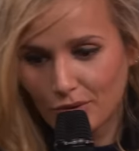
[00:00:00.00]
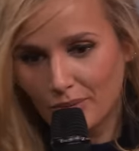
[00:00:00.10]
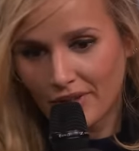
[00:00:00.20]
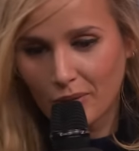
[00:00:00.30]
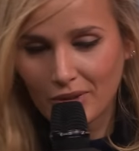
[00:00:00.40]
room
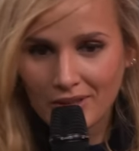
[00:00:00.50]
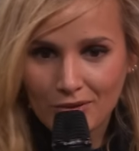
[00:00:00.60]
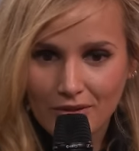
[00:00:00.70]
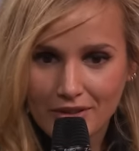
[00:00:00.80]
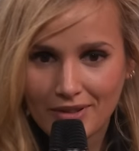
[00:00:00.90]
and then we're going
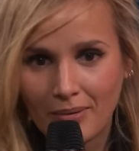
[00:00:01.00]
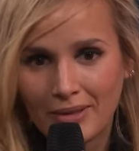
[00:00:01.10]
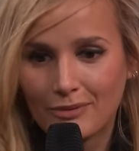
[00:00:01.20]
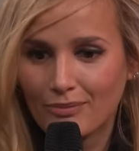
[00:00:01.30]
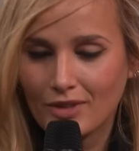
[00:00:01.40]
to this and I'm
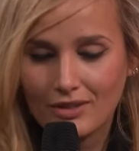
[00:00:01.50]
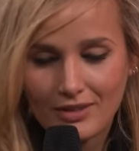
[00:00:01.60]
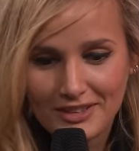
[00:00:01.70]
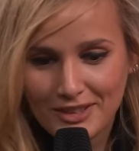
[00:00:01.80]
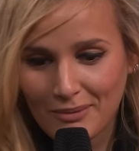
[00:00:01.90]
like
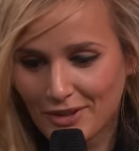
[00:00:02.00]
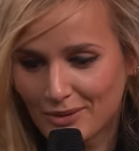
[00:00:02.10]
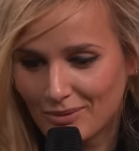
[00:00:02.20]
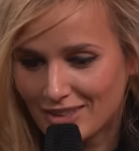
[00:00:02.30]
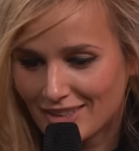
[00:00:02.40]
there is
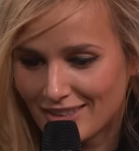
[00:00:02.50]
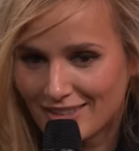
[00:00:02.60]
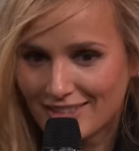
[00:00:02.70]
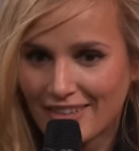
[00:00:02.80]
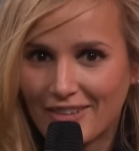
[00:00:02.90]
something
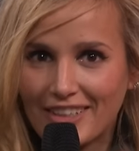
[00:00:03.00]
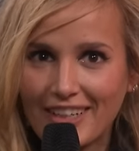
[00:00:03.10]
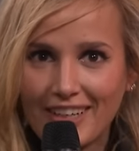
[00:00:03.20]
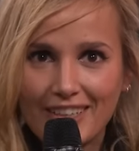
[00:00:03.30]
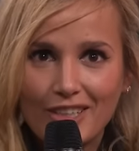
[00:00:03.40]
missing can the
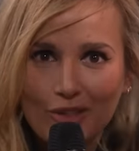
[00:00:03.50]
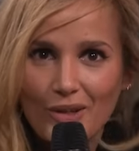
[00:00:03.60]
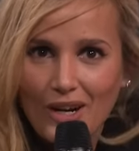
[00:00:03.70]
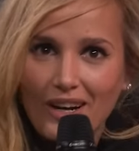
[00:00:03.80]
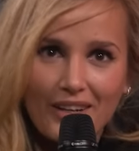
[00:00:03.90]
guy
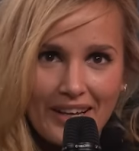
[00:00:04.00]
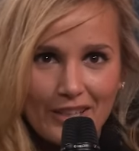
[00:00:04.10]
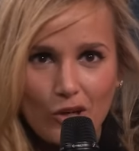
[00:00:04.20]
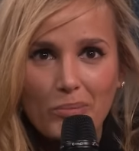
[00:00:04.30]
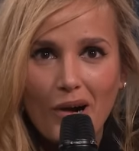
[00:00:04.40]
go
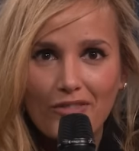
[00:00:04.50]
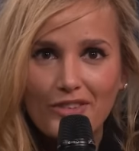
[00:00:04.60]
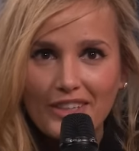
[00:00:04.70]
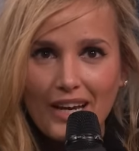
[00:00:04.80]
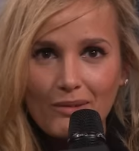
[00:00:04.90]
like above
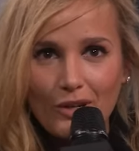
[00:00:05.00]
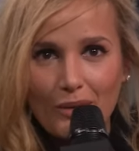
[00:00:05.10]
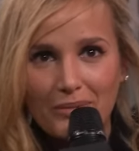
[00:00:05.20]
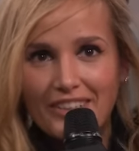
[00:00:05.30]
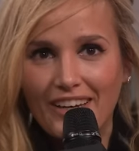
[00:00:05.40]
the
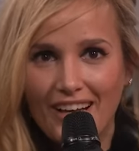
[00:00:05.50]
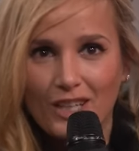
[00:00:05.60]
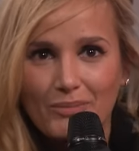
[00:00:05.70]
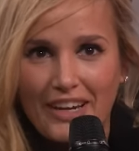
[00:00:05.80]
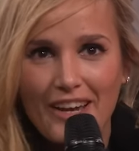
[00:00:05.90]
camera, being
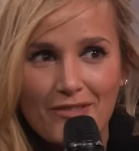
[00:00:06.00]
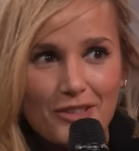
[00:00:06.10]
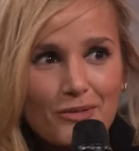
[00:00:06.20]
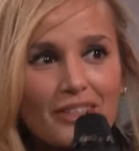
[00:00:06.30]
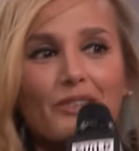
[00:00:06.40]
held by
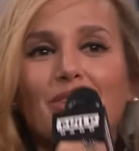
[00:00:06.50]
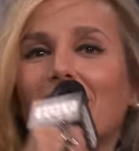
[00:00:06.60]
everyone, and the